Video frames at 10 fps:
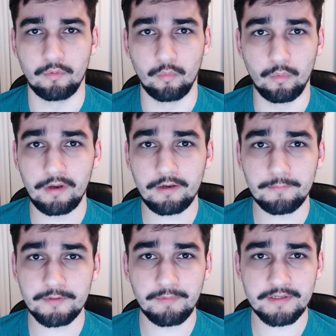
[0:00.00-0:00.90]

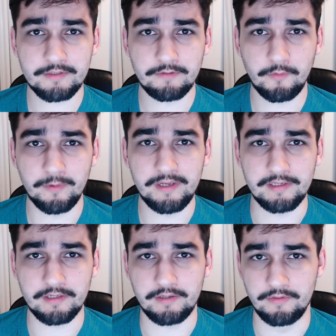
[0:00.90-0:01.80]
Welcome to Monster of the
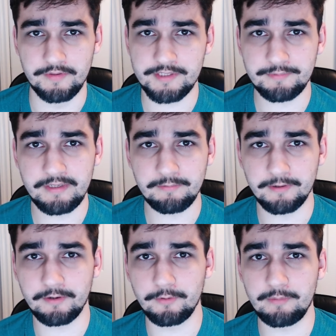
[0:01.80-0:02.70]
Week! This week
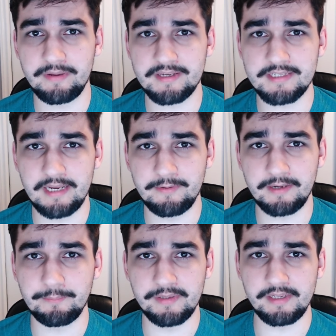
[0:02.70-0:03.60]
we're going to be
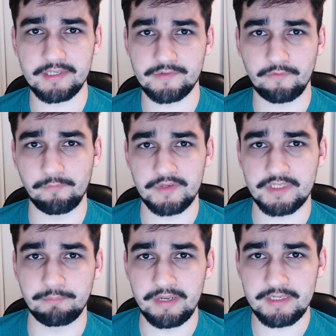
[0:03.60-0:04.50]
examining beings from the
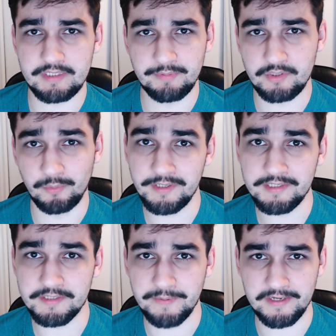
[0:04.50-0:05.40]
space
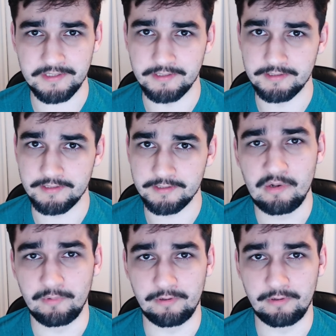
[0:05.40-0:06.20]
between spaces.